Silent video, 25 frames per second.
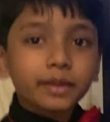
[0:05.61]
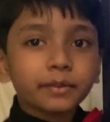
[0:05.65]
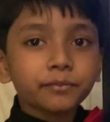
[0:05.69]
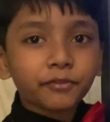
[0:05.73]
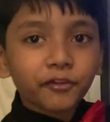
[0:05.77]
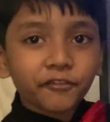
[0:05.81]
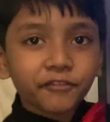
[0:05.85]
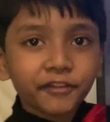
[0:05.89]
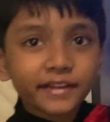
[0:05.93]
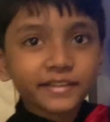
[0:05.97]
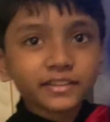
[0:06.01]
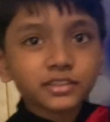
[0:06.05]
is
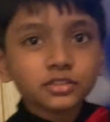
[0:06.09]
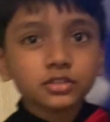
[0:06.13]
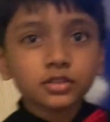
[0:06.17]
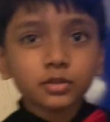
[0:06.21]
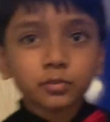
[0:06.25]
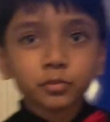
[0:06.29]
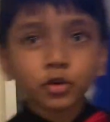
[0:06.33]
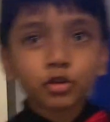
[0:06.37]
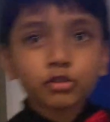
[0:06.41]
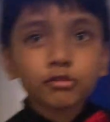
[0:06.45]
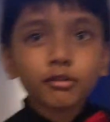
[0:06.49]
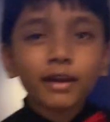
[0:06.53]
Professor
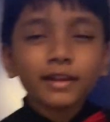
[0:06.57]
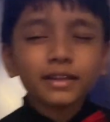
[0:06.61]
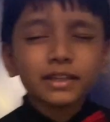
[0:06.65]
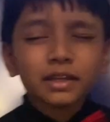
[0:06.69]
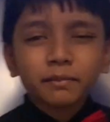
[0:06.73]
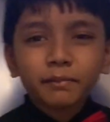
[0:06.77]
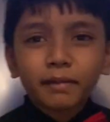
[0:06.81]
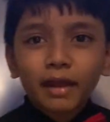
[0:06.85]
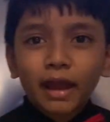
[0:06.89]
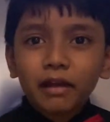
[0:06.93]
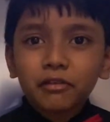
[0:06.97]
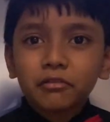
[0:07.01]
Soborno
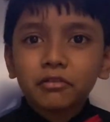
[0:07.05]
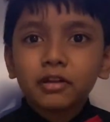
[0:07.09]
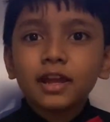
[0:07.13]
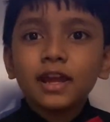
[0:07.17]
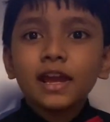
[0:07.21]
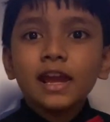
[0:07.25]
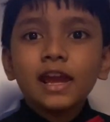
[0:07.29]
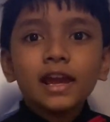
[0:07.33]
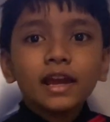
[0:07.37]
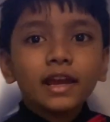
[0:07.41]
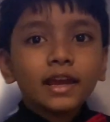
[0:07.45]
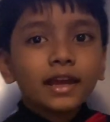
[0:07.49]
Bari,
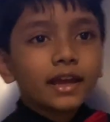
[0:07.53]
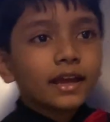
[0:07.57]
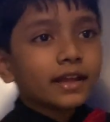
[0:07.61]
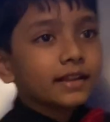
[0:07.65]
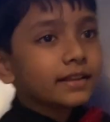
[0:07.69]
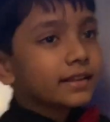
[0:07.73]
and